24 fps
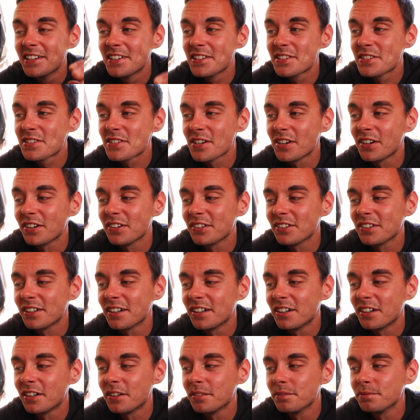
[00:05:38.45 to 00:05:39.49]

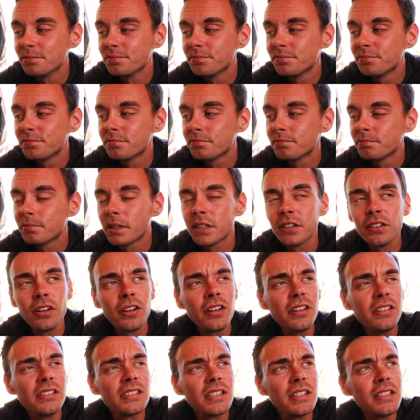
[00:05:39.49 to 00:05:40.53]
So but
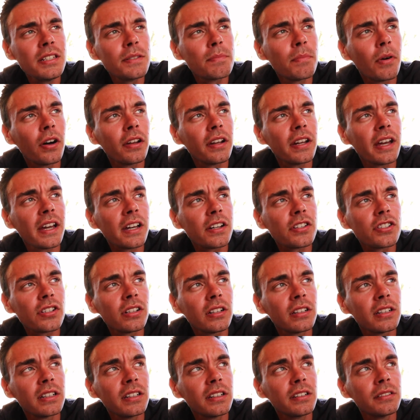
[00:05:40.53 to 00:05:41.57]
not in this spot
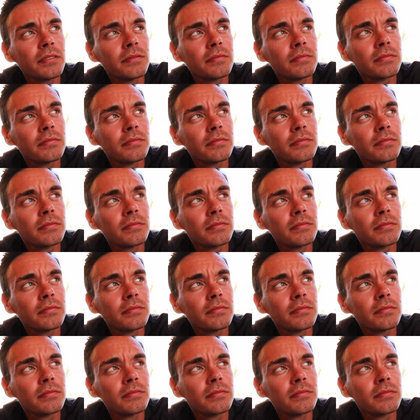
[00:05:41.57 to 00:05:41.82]
actually.